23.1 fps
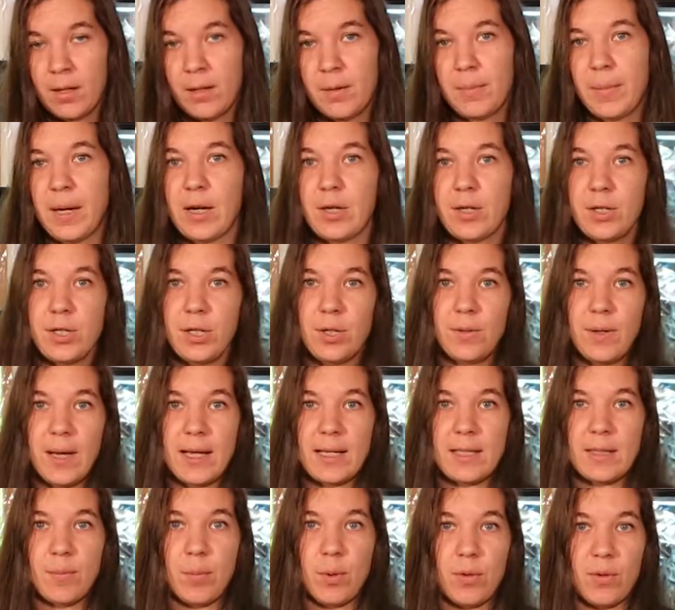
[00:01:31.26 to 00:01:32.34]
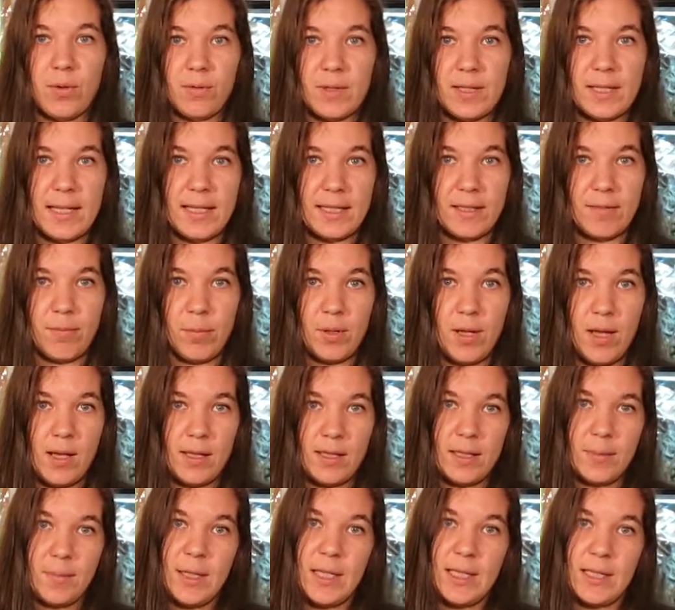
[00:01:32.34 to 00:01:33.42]
Parent 2 has both recessive
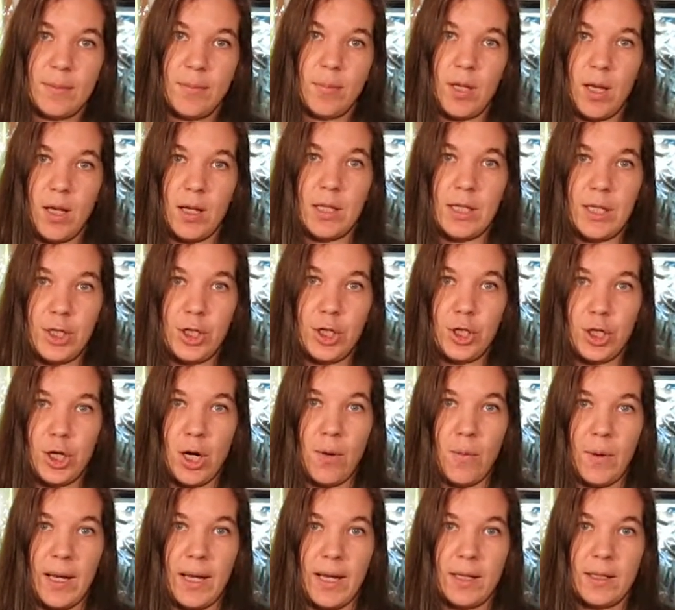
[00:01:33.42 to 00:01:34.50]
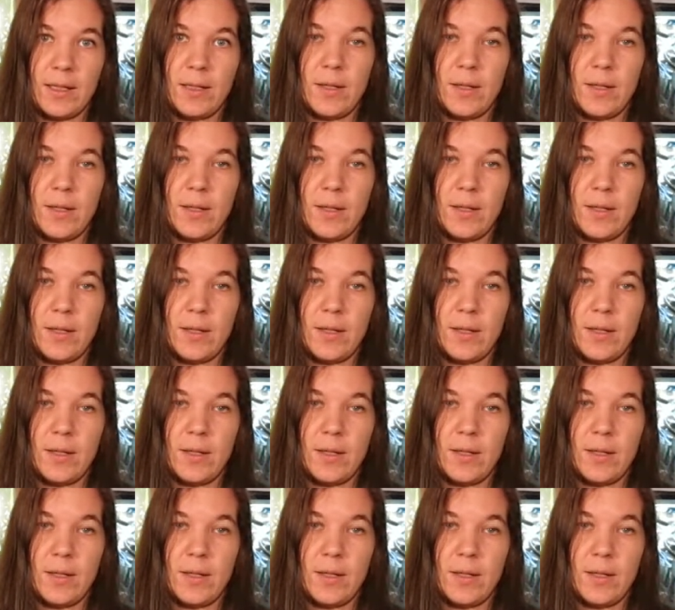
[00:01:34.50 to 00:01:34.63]
blondes because blonde is showing,